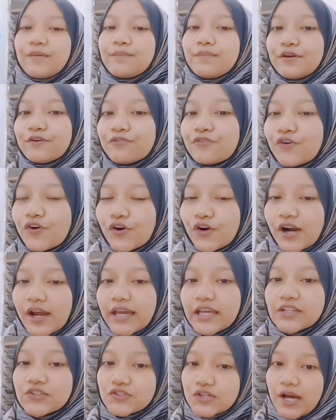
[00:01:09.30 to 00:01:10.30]
Before
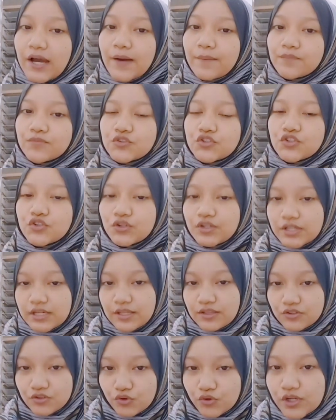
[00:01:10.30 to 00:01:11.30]
I jump to the
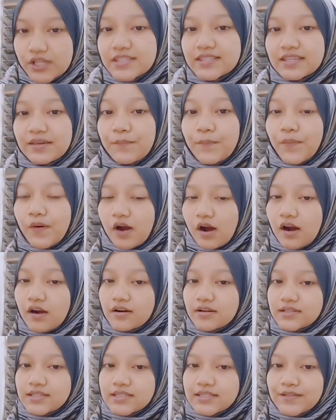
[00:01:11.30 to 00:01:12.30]
interesting
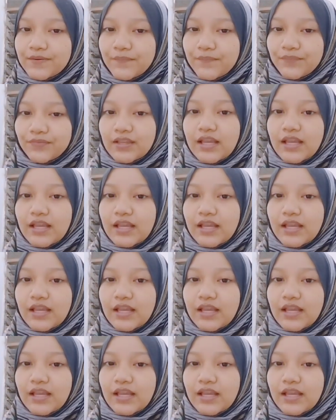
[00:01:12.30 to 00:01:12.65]
parts,